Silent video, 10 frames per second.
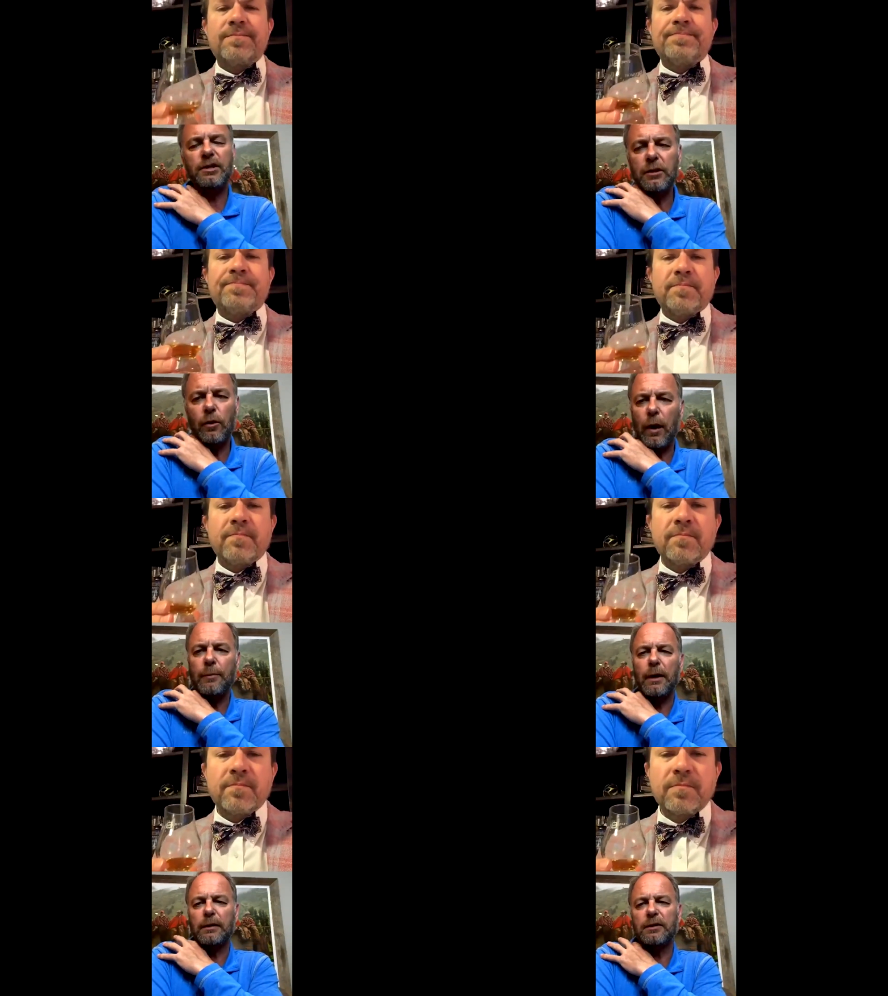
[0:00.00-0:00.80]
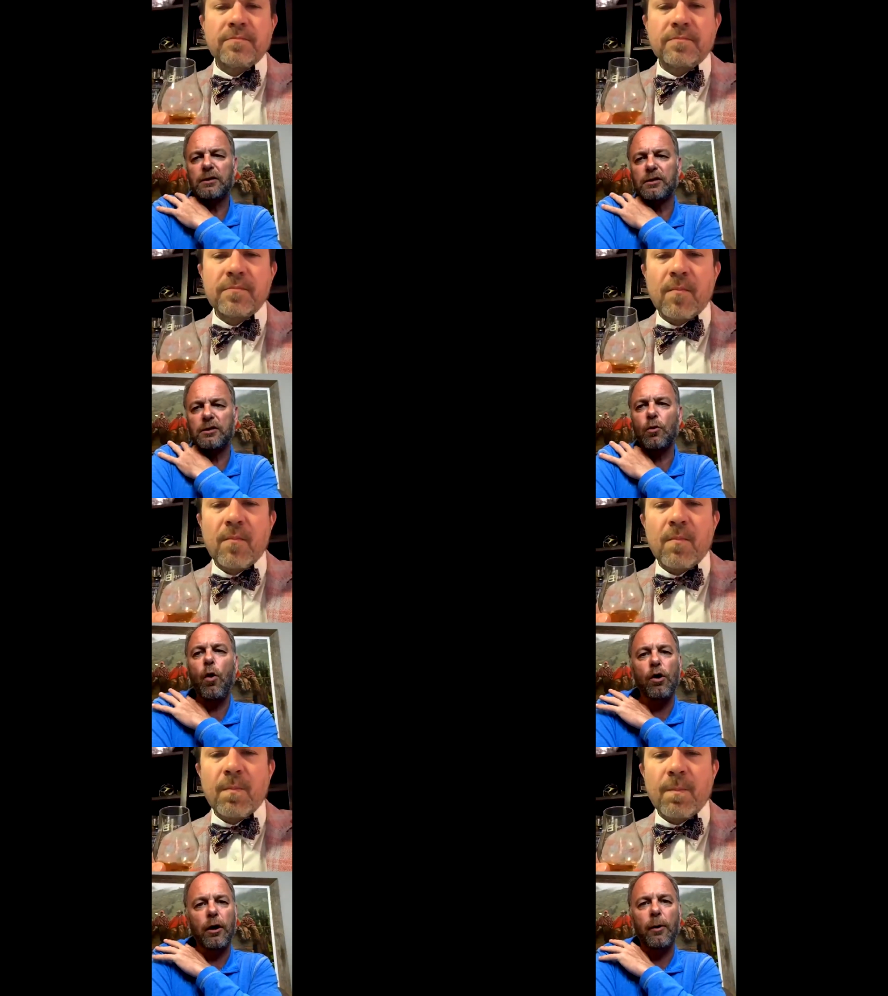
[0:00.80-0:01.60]
Speaker 1: and no. I'm not so
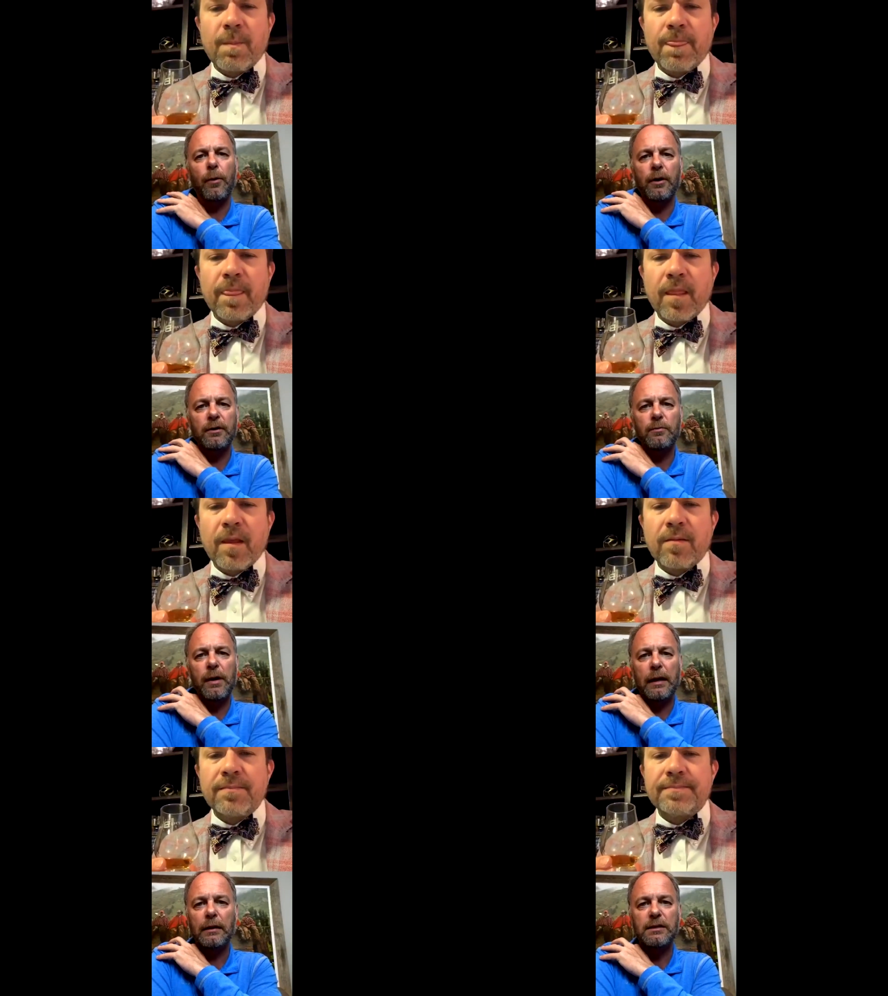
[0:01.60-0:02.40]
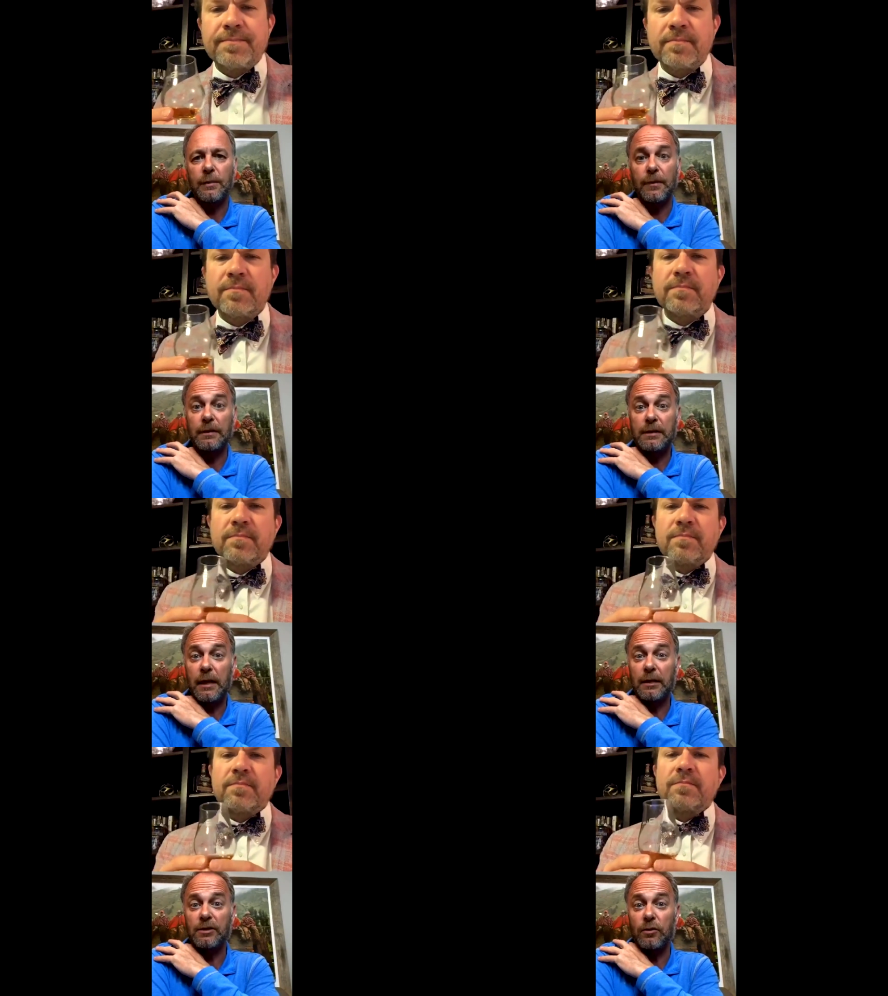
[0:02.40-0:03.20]
hung up on making something
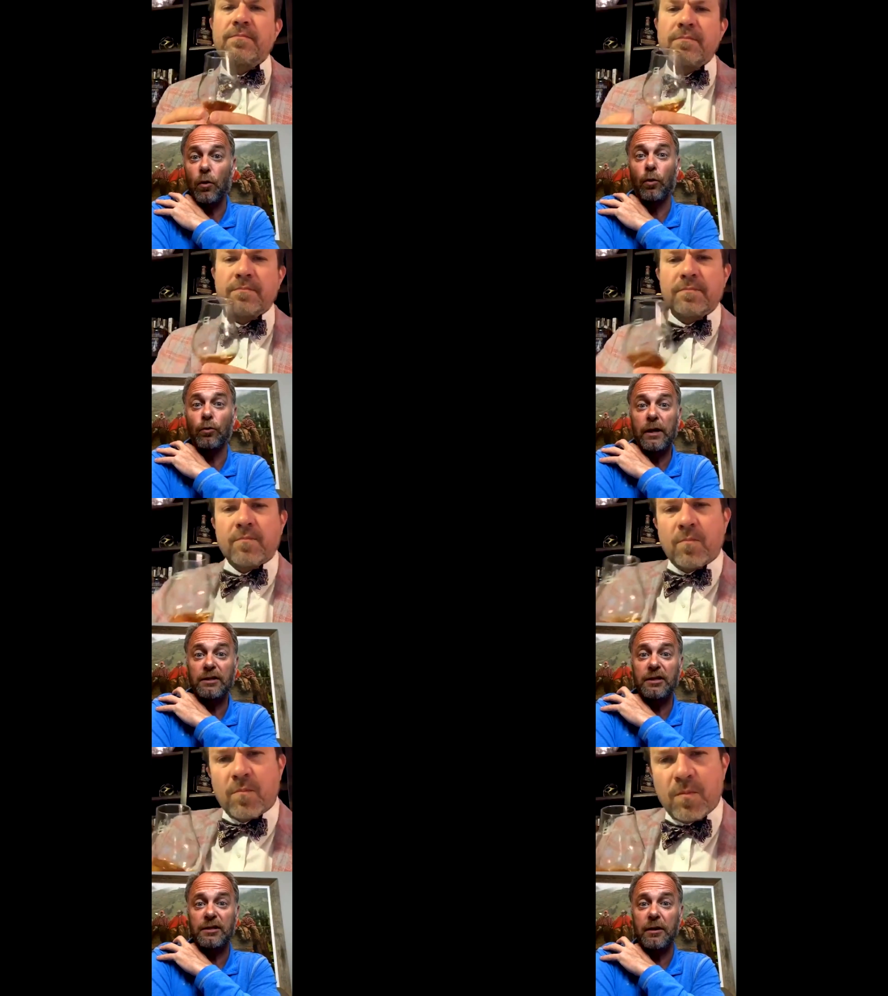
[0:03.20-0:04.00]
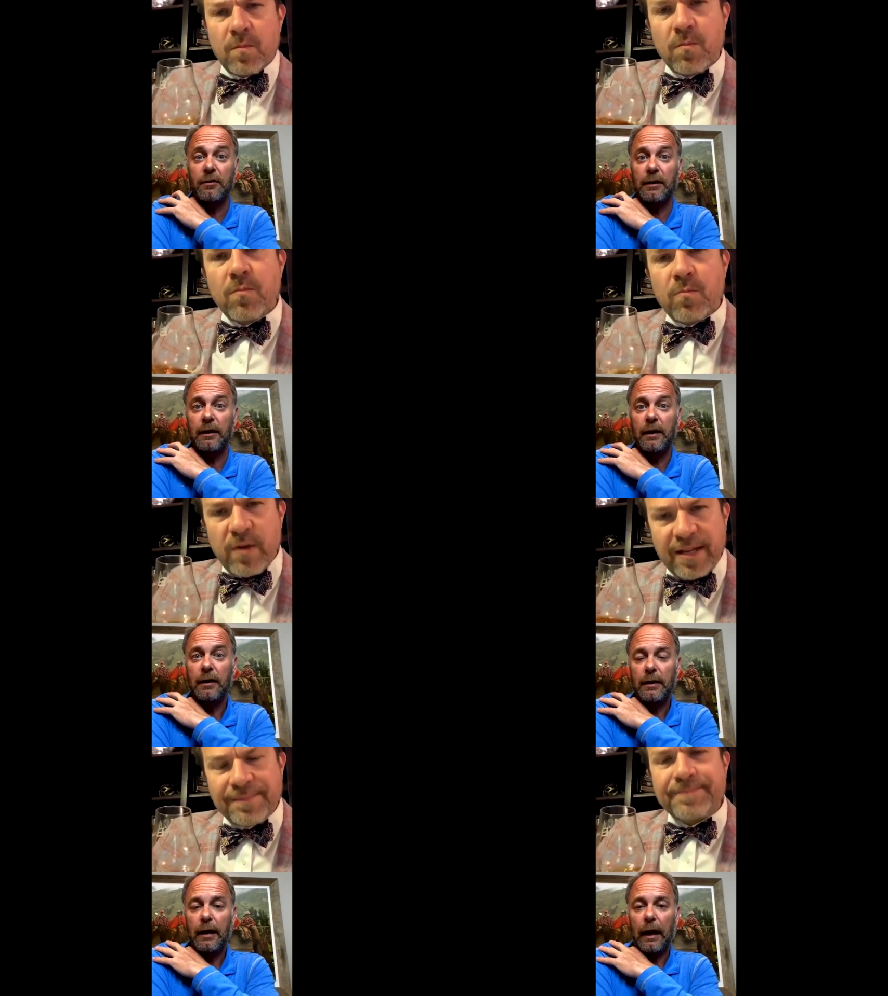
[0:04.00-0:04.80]
taste old necessarily.
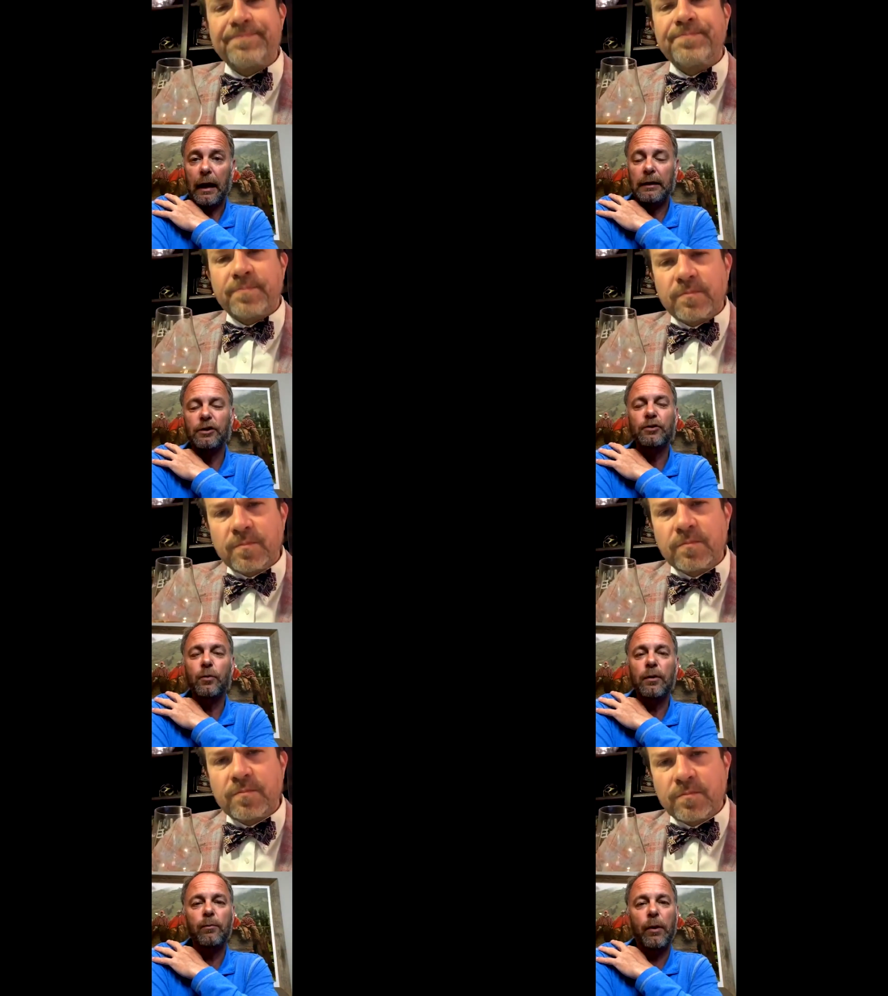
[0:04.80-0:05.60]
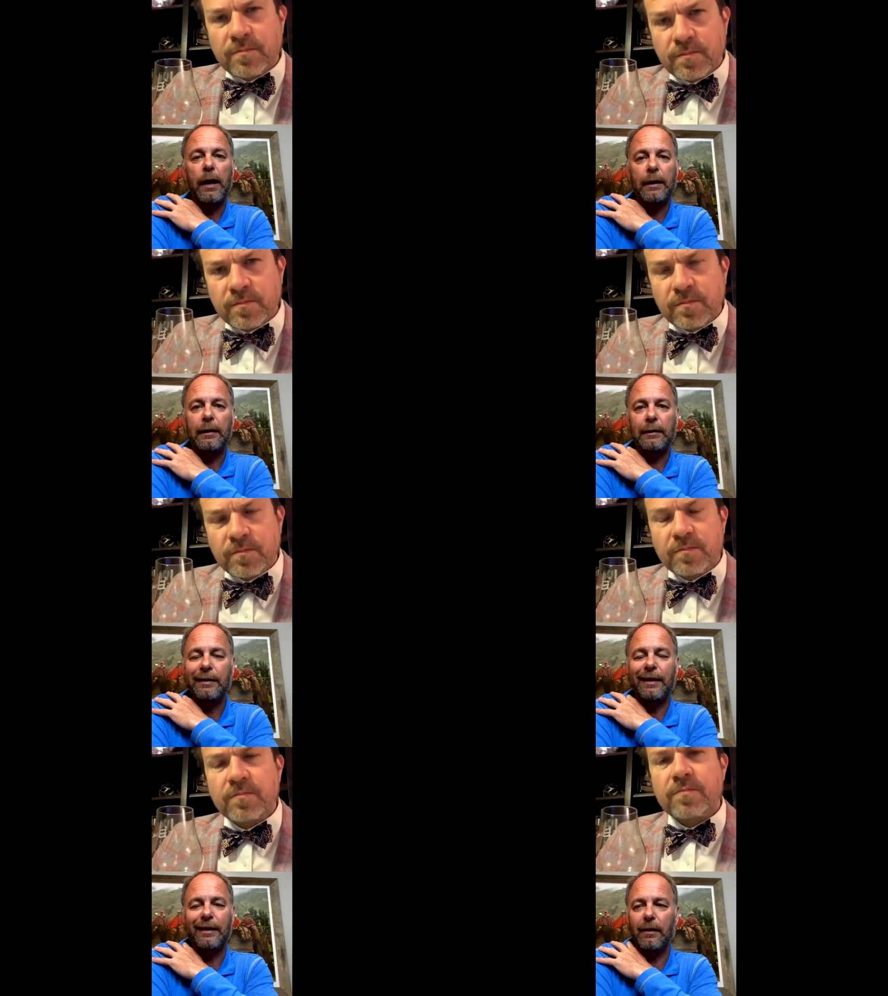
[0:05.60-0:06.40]
Right. I just want to pack in
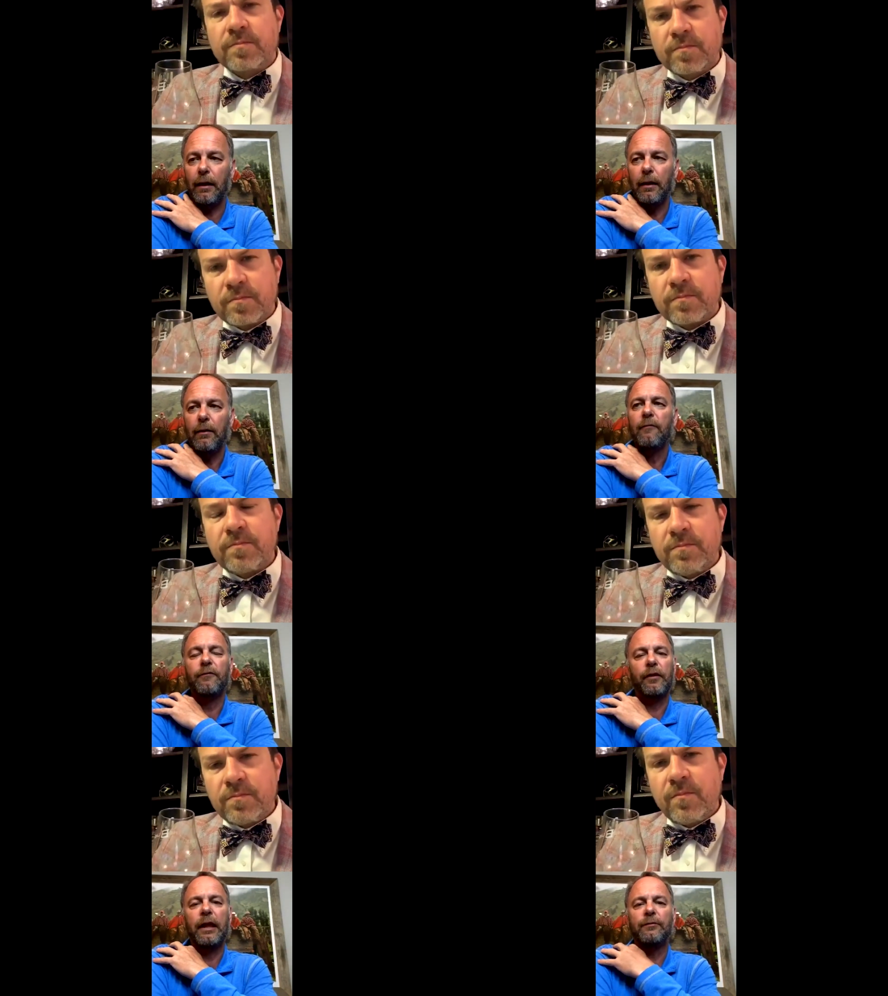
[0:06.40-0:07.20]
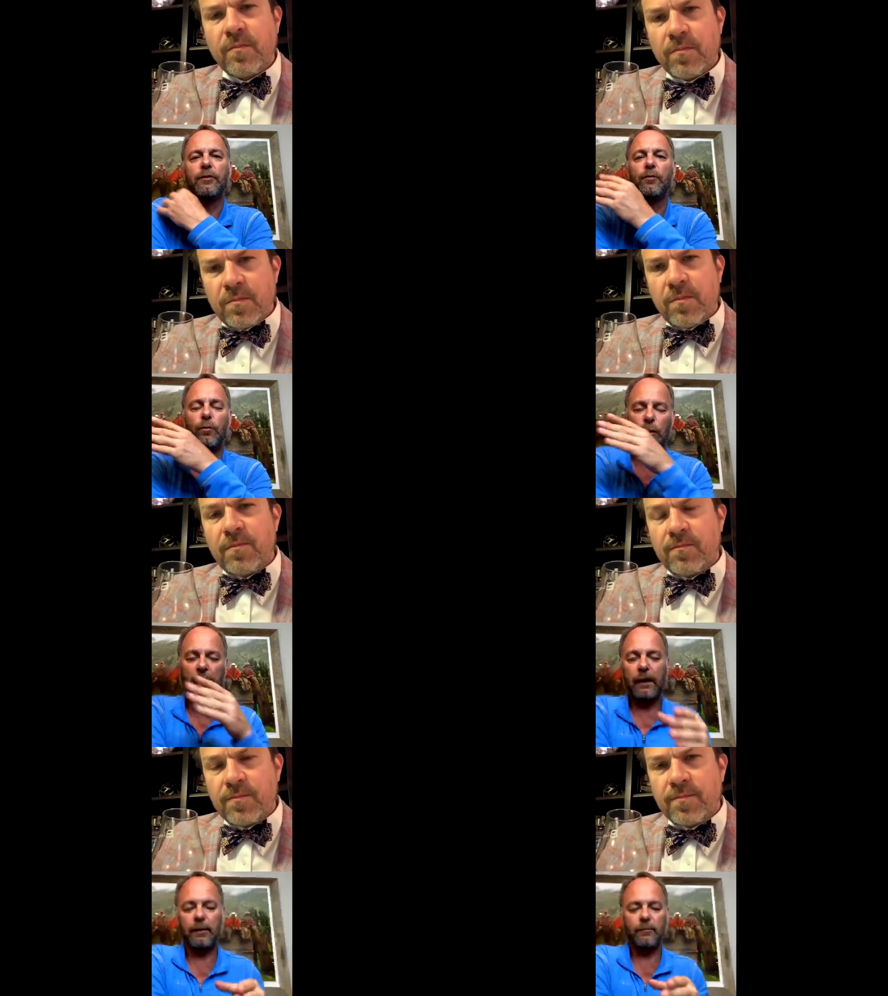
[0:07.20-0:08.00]
flavor.
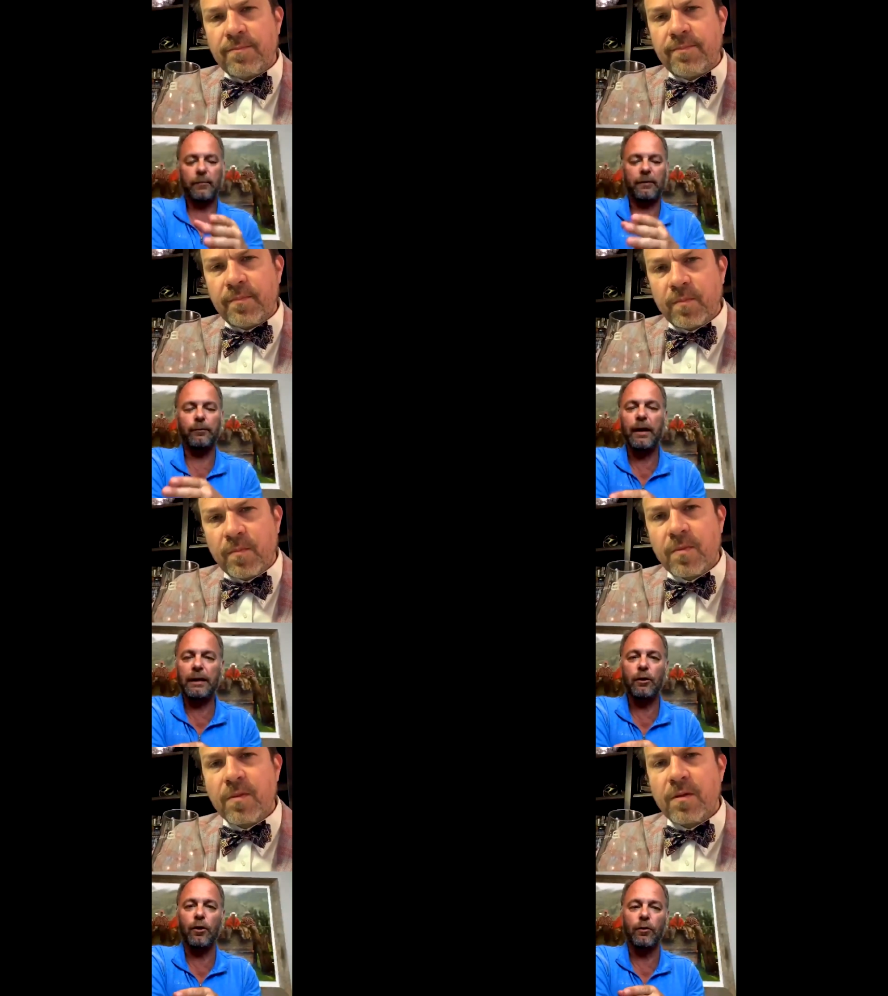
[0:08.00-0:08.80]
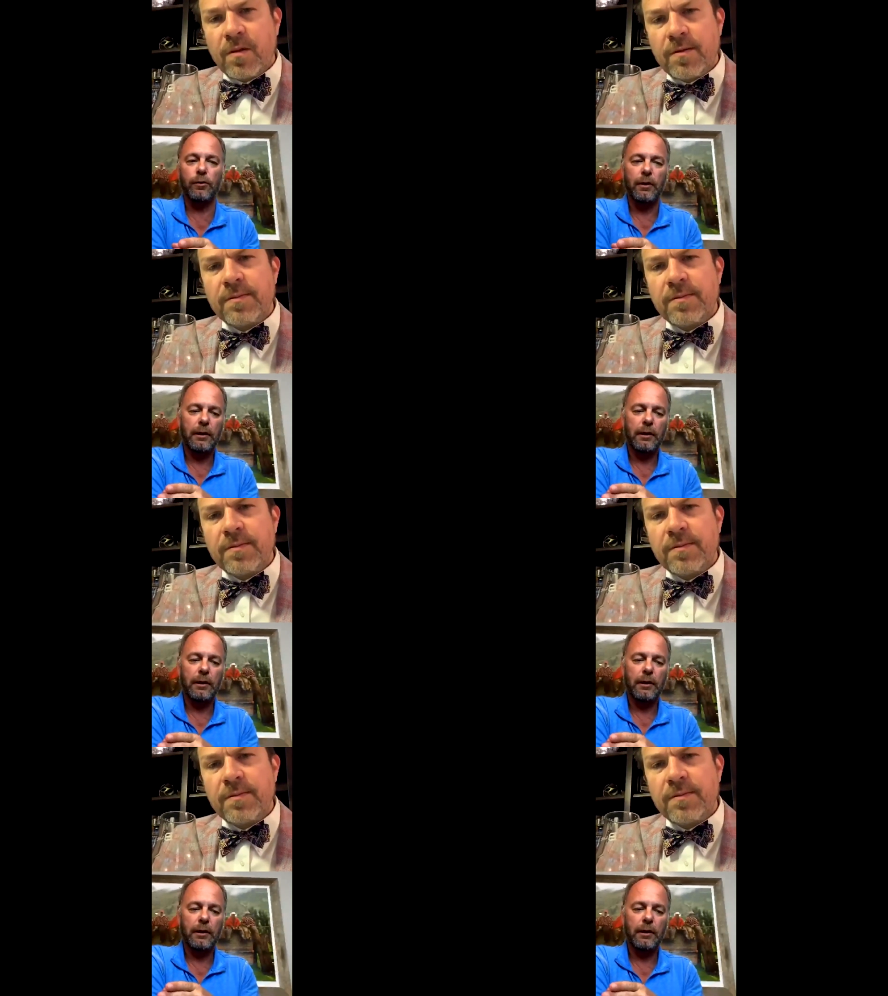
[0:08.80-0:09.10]
My main goal,